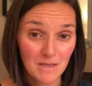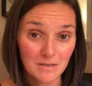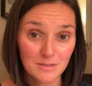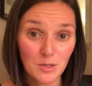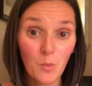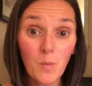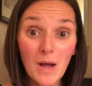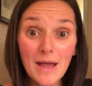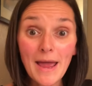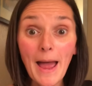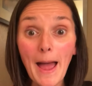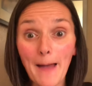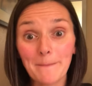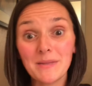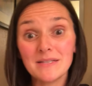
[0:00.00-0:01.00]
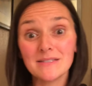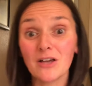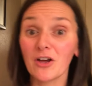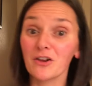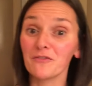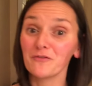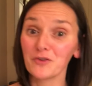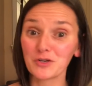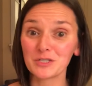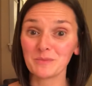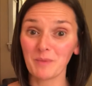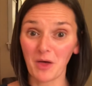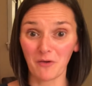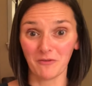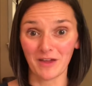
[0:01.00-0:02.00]
So what happens on a first
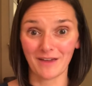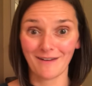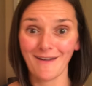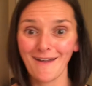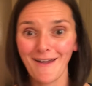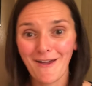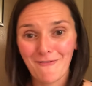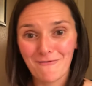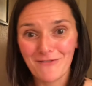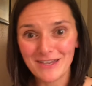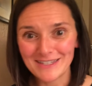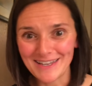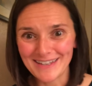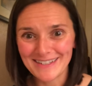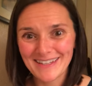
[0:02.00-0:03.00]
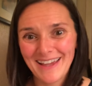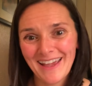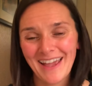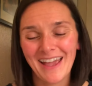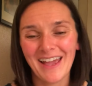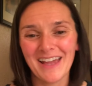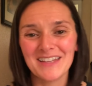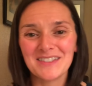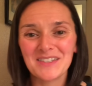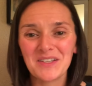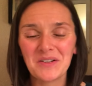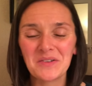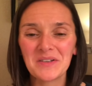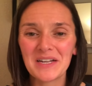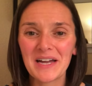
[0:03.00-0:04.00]
pelvic visit? And
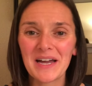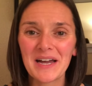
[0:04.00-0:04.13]
so